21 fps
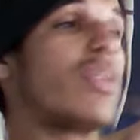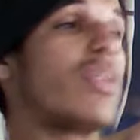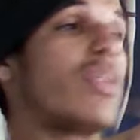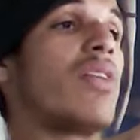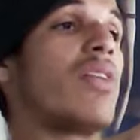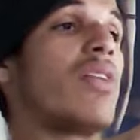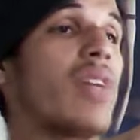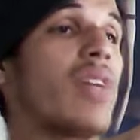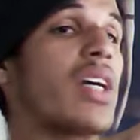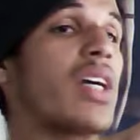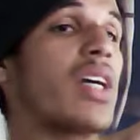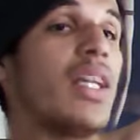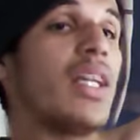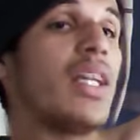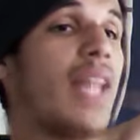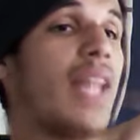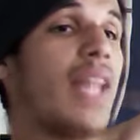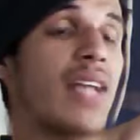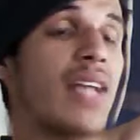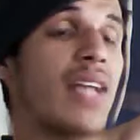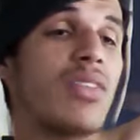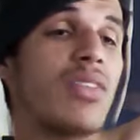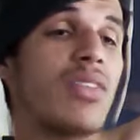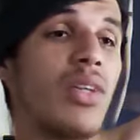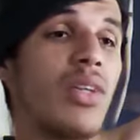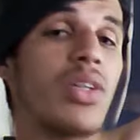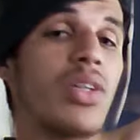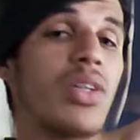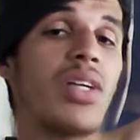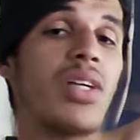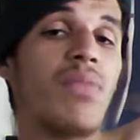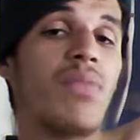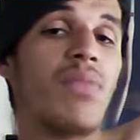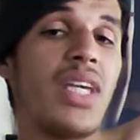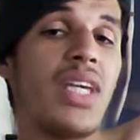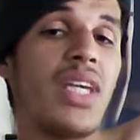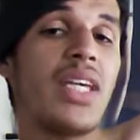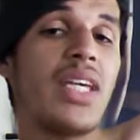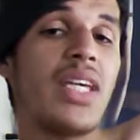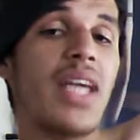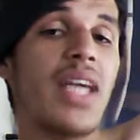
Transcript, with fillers: fucking Lex Luger beat